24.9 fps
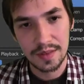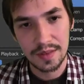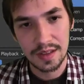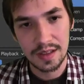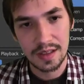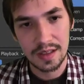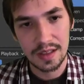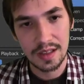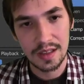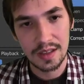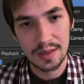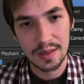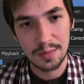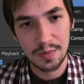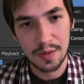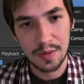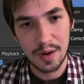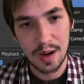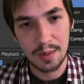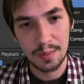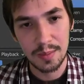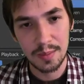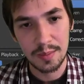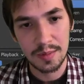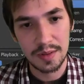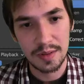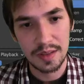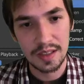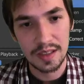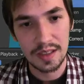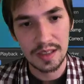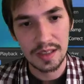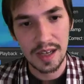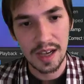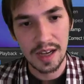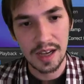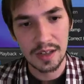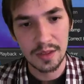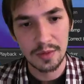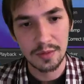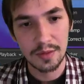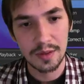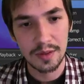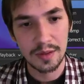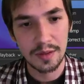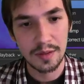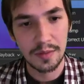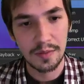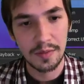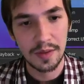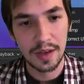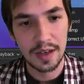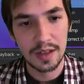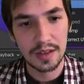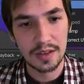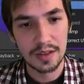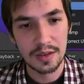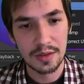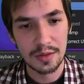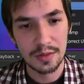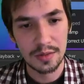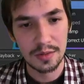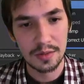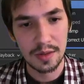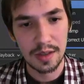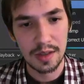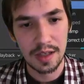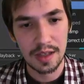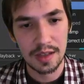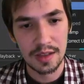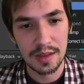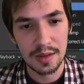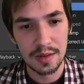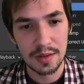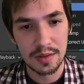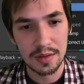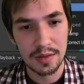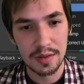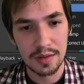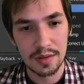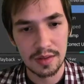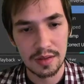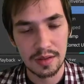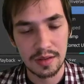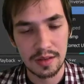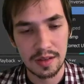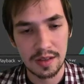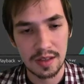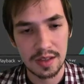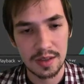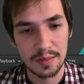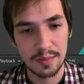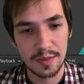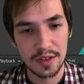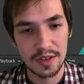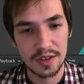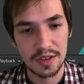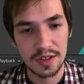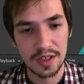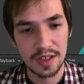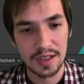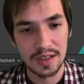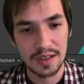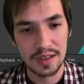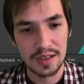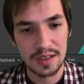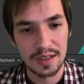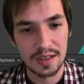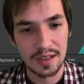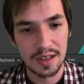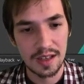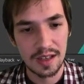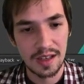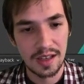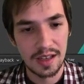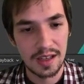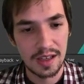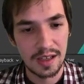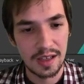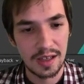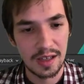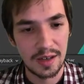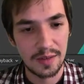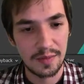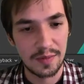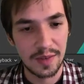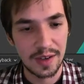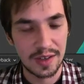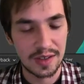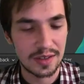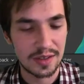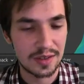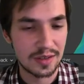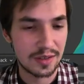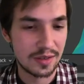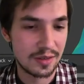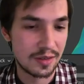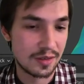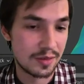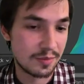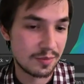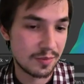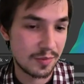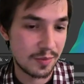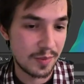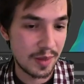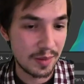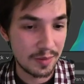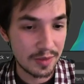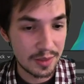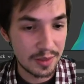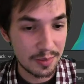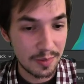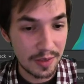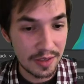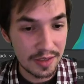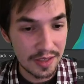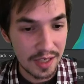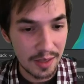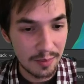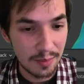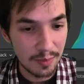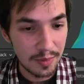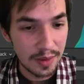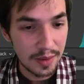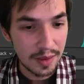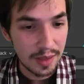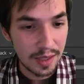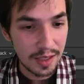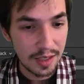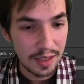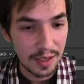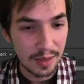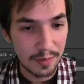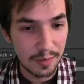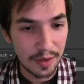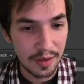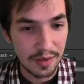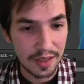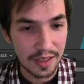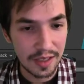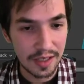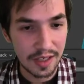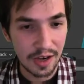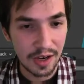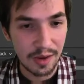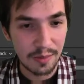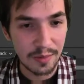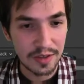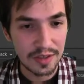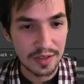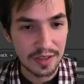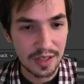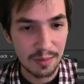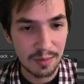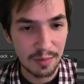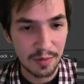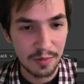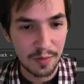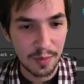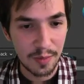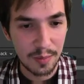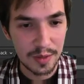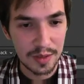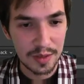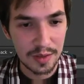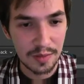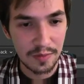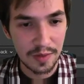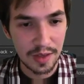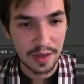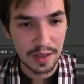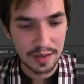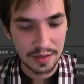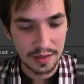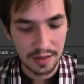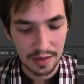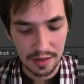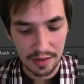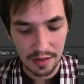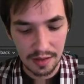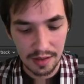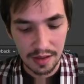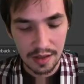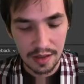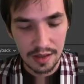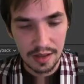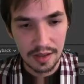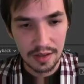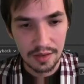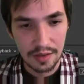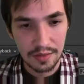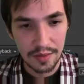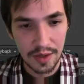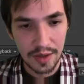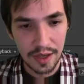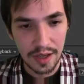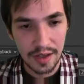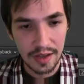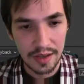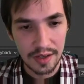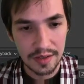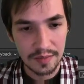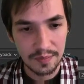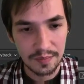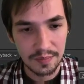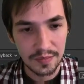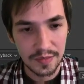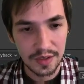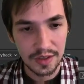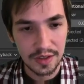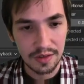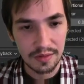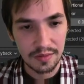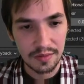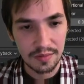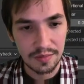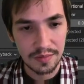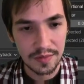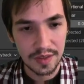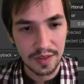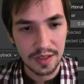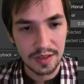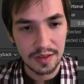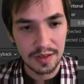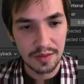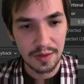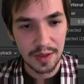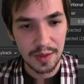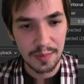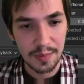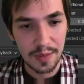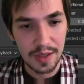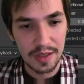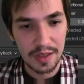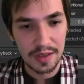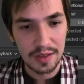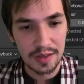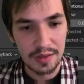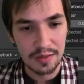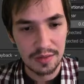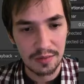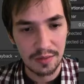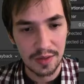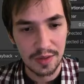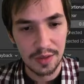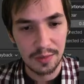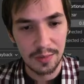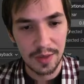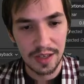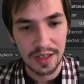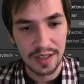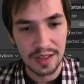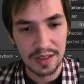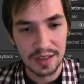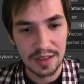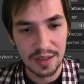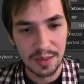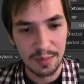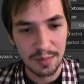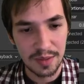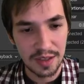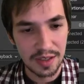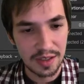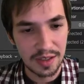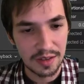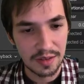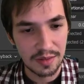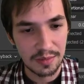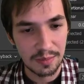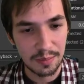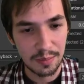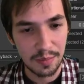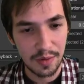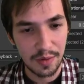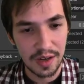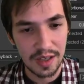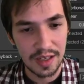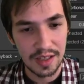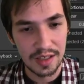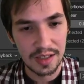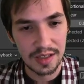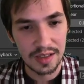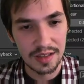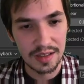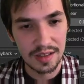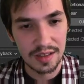is probably not going to affect you as much as it affects you to maybe spend time thinking about like how much that performance affects. Like, you know, I recommend when you're making something, break it.